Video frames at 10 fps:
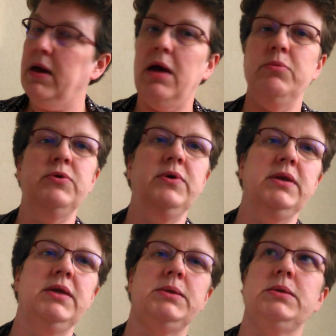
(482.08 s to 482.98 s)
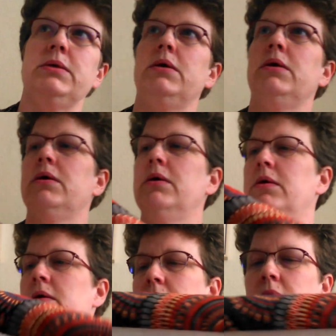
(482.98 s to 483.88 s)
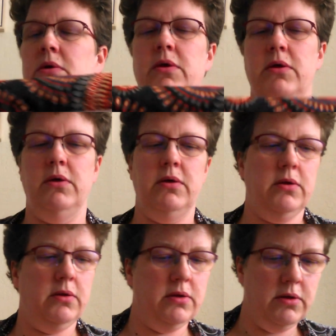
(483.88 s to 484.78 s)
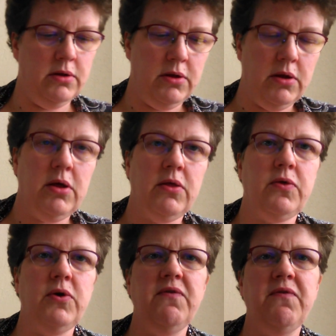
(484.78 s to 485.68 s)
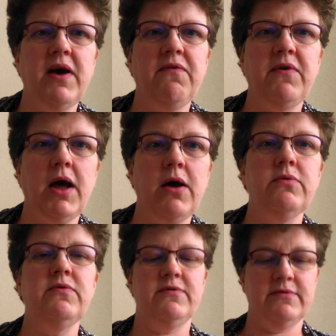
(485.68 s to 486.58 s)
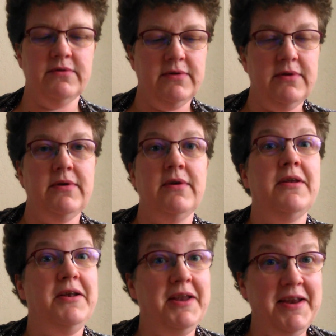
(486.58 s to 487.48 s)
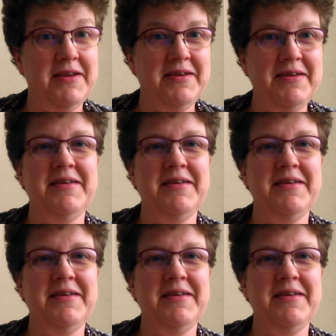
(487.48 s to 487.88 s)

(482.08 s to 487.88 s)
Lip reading: I'm doing this on a 35 counts linen,